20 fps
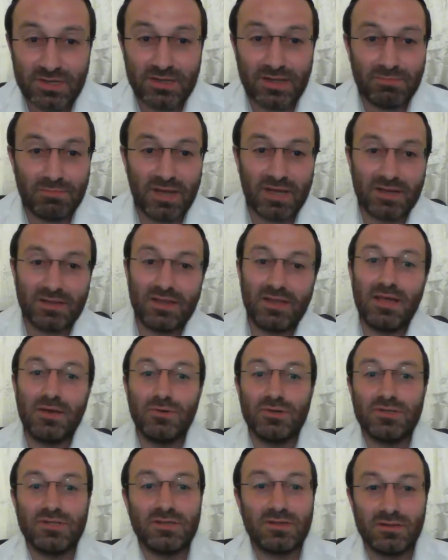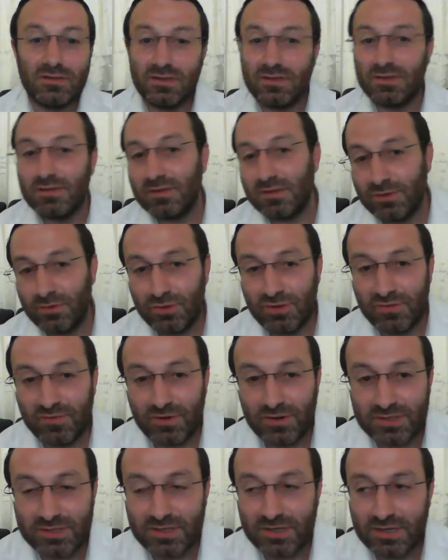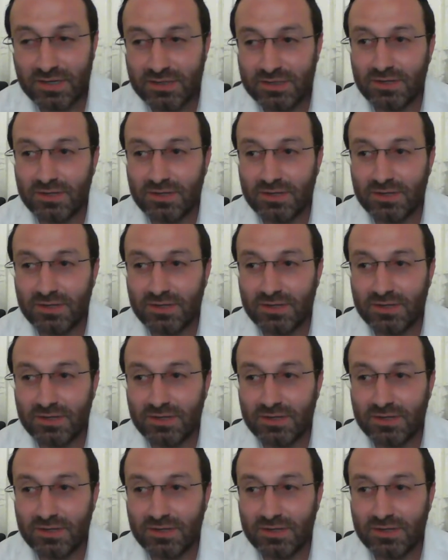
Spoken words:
And back then I was in the university.